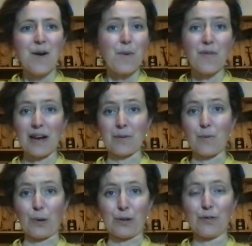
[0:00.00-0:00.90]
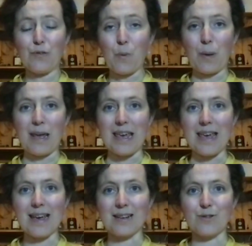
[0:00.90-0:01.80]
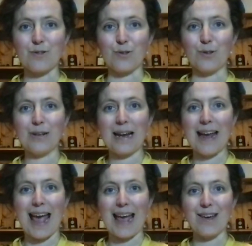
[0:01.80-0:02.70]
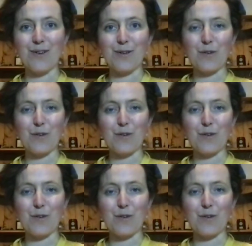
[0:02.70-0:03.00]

We've had a wonderful week at Dawn and at Acorn.